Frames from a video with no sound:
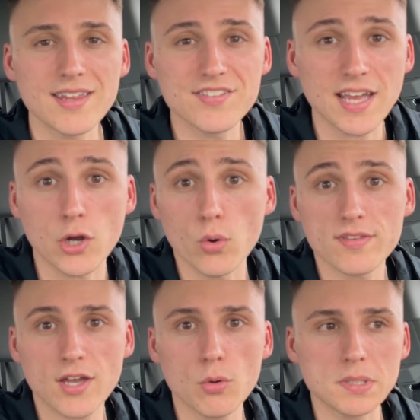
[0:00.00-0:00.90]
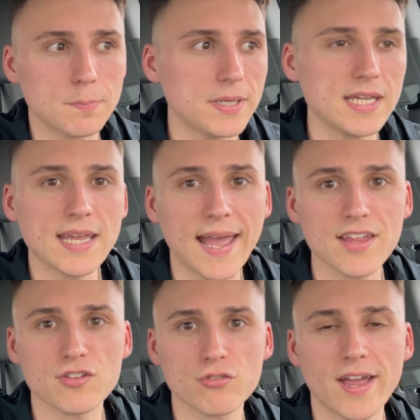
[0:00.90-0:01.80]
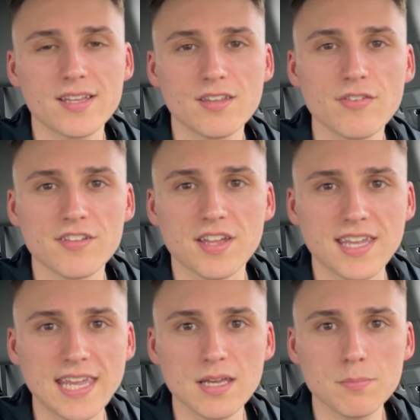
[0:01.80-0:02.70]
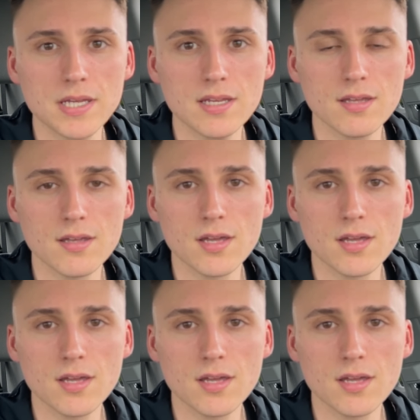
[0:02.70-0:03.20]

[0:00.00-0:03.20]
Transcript: Is that going to help me be as attractive as I can be?